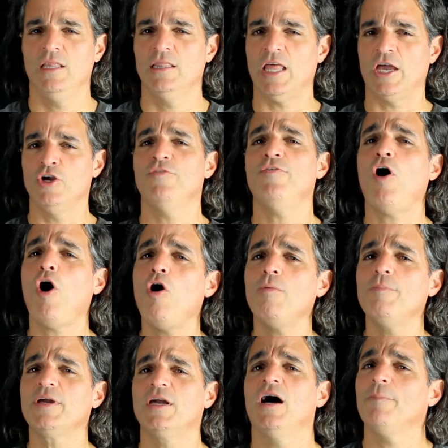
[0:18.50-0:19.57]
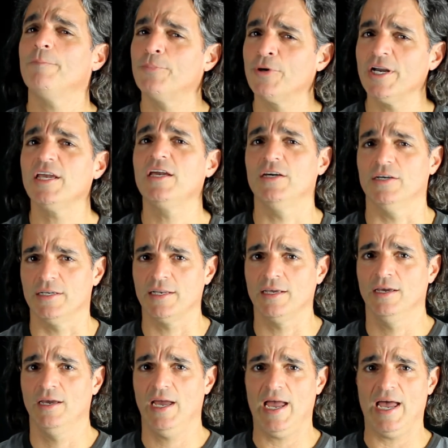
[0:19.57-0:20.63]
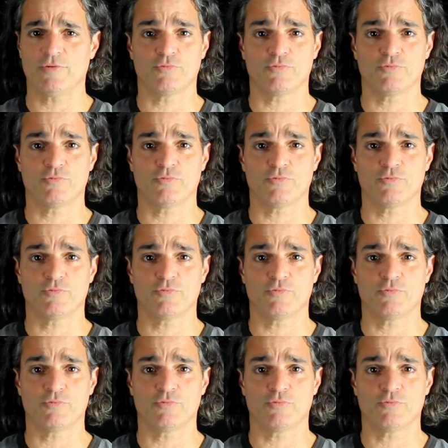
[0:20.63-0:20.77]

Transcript: Now you've all become pretty good at